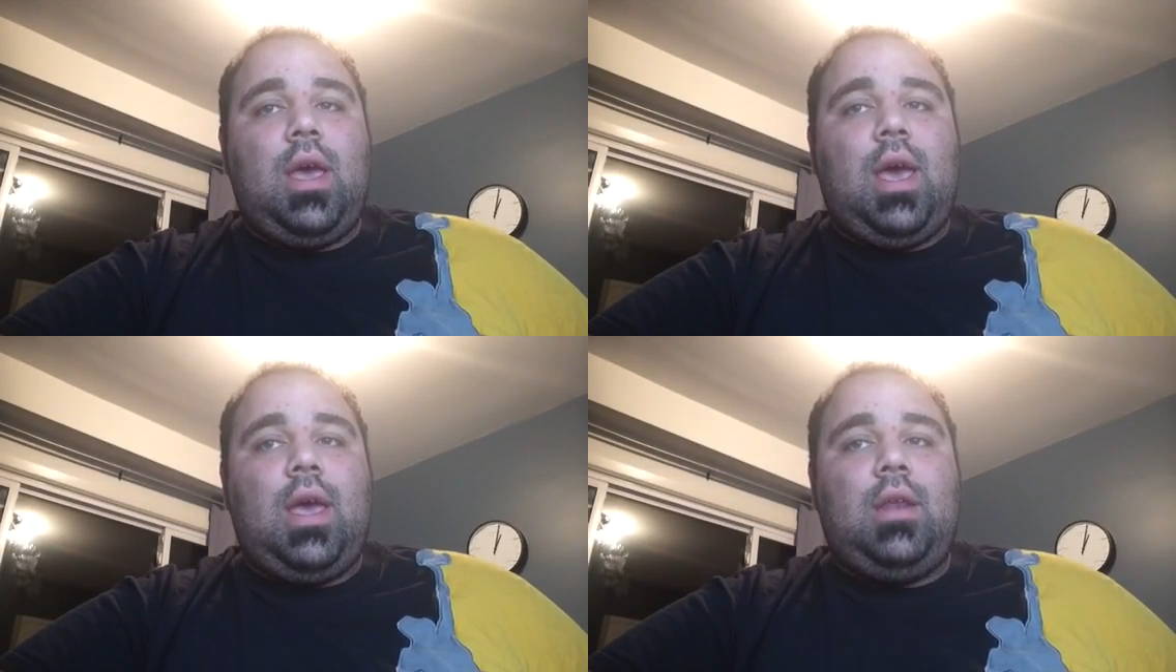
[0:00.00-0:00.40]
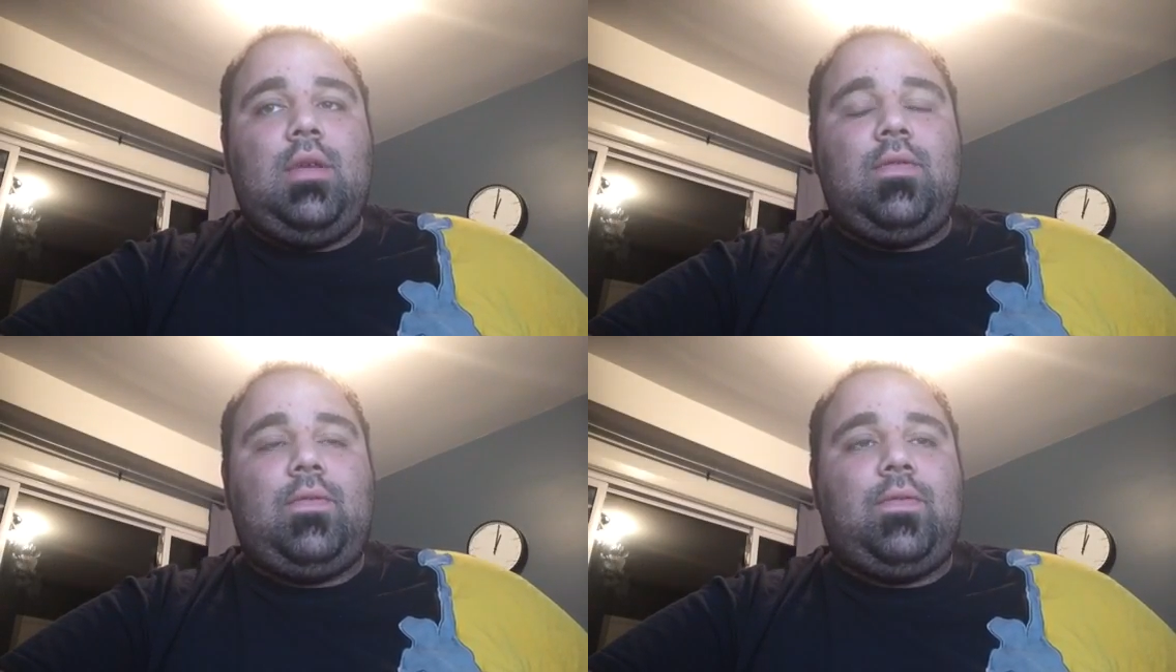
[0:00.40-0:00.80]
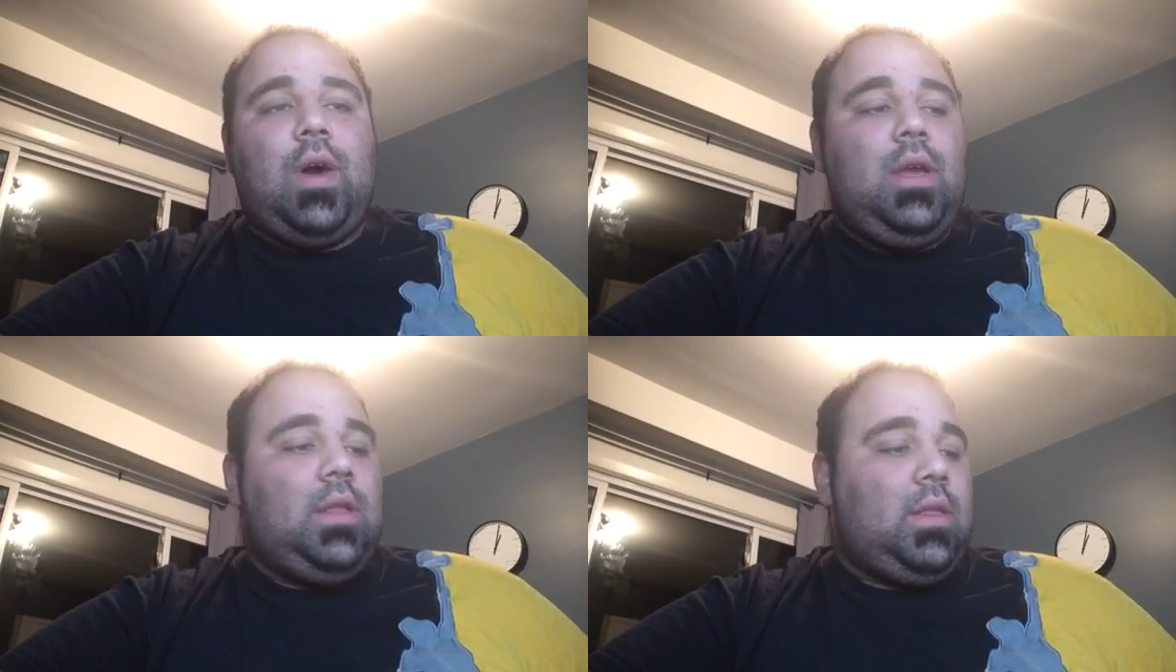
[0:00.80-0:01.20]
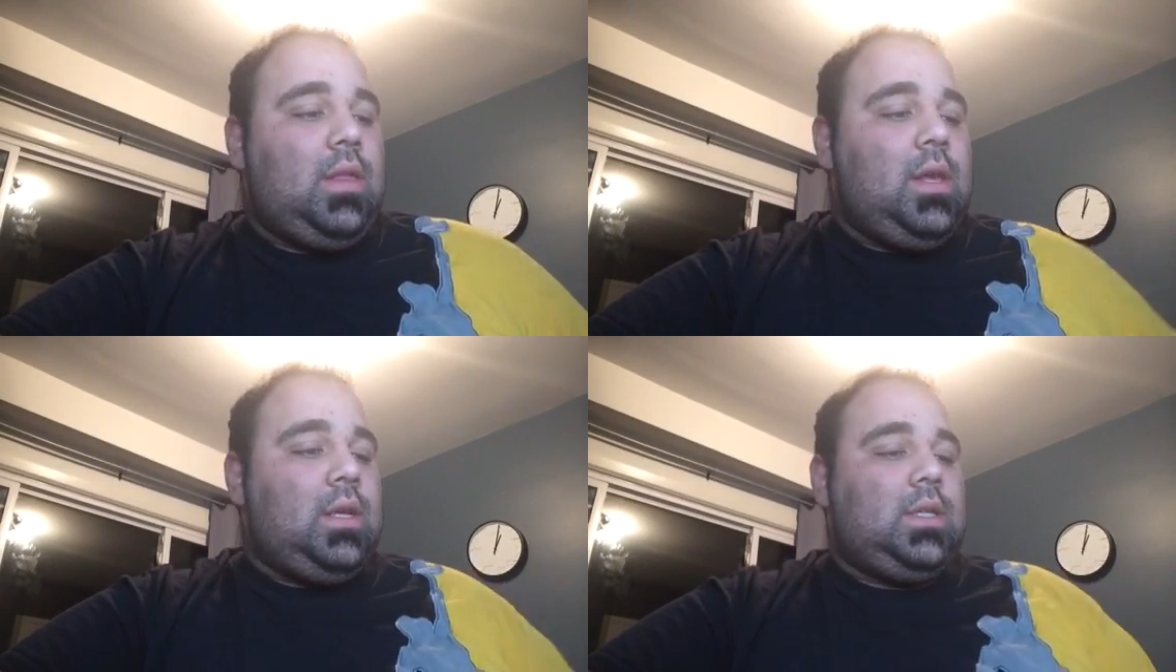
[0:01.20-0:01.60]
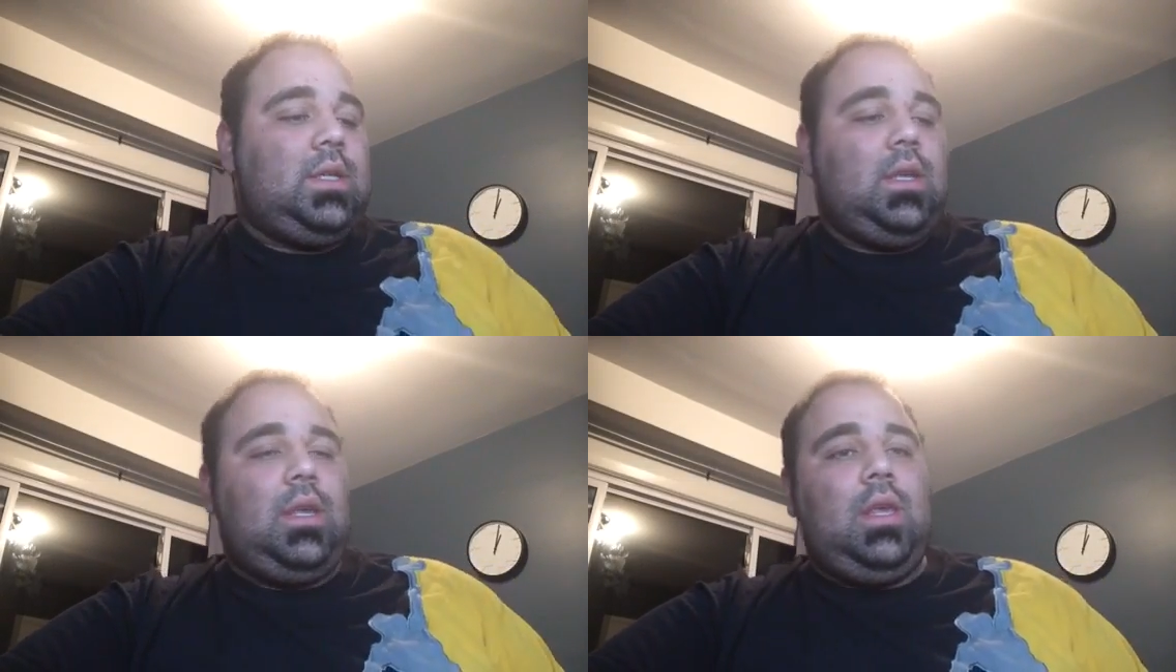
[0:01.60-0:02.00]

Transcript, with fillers: and fight this